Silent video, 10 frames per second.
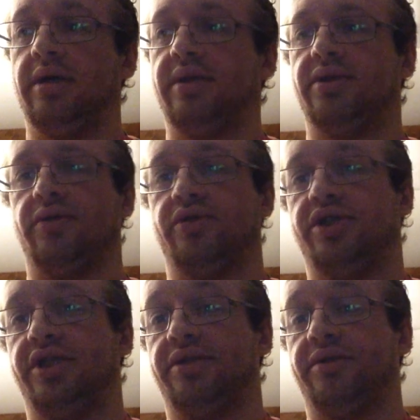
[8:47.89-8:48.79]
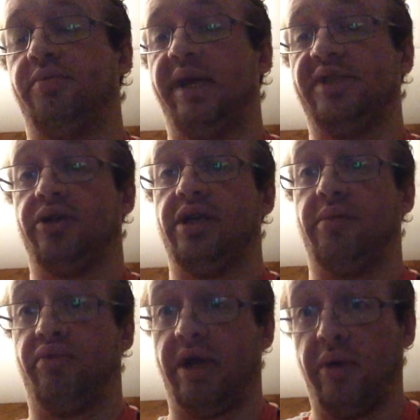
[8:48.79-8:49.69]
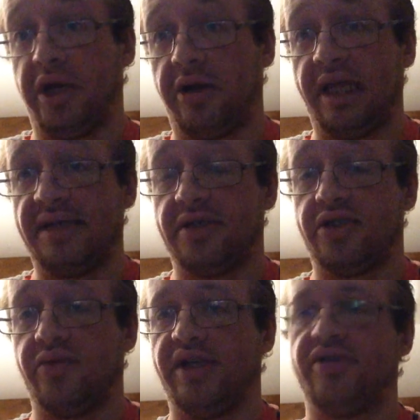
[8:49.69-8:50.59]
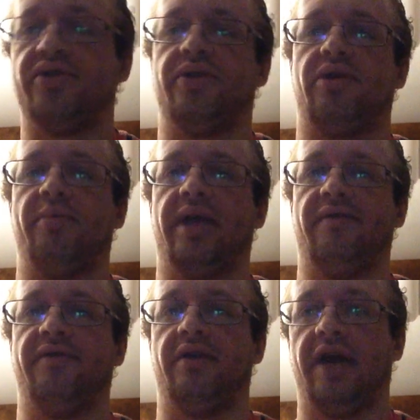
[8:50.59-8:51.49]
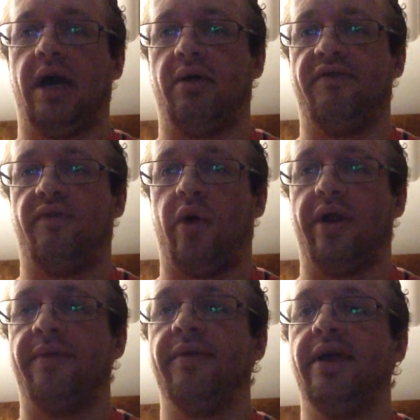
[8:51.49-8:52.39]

So she's basically the breadwinner in that situation, so they're all making fun of Howard for it.